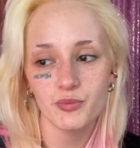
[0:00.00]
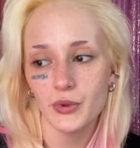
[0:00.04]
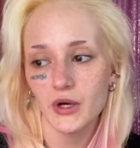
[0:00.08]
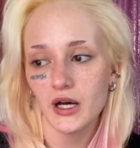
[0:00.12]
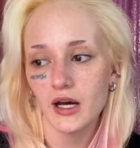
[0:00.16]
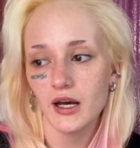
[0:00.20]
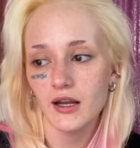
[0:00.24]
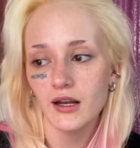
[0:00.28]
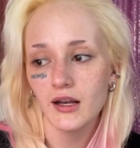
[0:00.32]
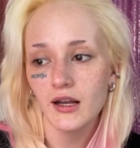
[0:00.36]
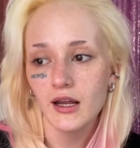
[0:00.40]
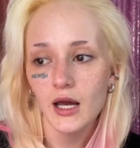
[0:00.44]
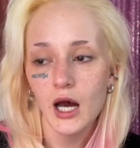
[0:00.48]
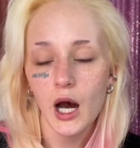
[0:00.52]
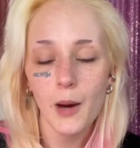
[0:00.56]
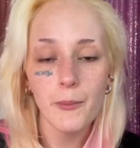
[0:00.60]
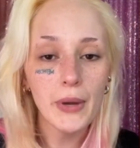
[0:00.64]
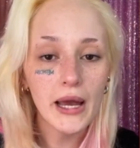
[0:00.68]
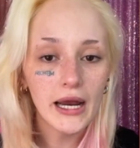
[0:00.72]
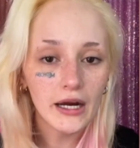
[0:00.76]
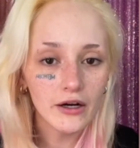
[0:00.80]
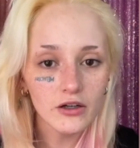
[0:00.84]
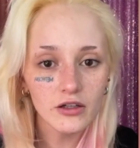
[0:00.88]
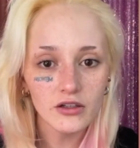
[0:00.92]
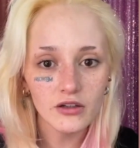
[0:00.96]
But
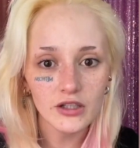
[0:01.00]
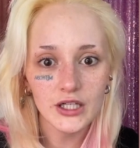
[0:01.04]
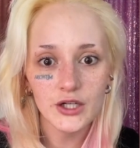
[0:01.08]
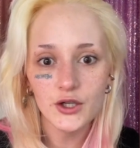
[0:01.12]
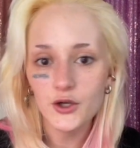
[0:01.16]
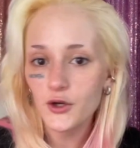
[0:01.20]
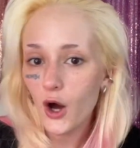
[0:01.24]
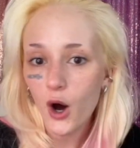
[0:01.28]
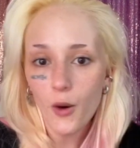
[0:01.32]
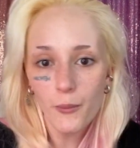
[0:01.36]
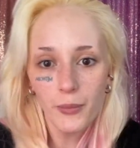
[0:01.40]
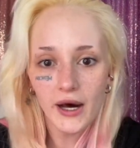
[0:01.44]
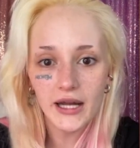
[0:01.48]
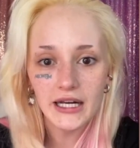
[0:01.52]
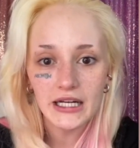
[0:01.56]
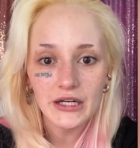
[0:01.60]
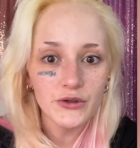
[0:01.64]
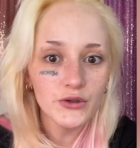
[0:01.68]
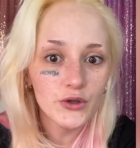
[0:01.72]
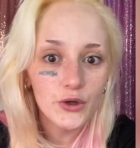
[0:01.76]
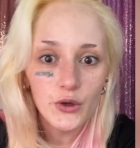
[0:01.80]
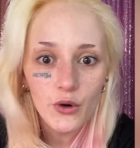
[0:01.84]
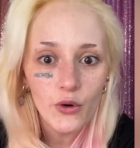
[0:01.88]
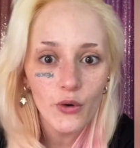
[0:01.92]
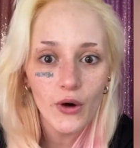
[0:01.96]
apparently nobody
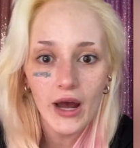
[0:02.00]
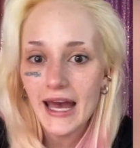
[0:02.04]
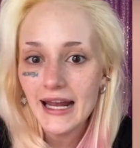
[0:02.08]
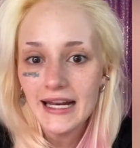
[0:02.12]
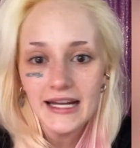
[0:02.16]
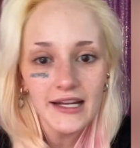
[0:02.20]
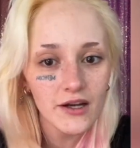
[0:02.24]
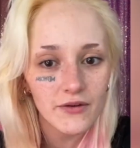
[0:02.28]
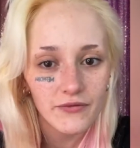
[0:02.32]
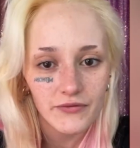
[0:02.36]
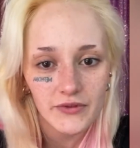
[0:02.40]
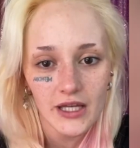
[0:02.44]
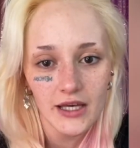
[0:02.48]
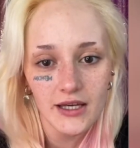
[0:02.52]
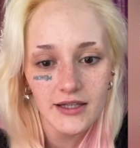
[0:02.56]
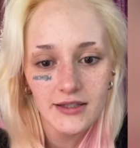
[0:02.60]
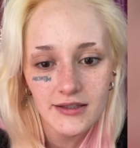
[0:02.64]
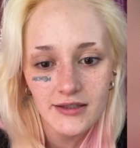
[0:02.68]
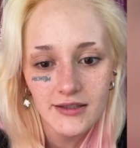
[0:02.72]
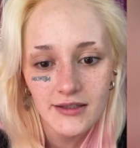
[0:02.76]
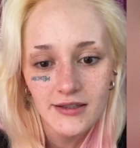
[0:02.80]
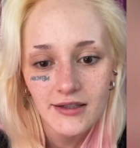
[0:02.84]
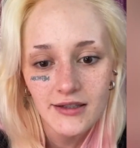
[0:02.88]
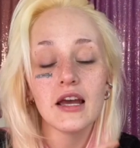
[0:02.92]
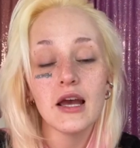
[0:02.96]
knew any of
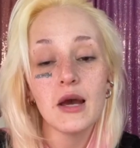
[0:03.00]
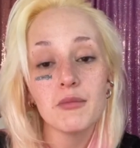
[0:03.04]
this.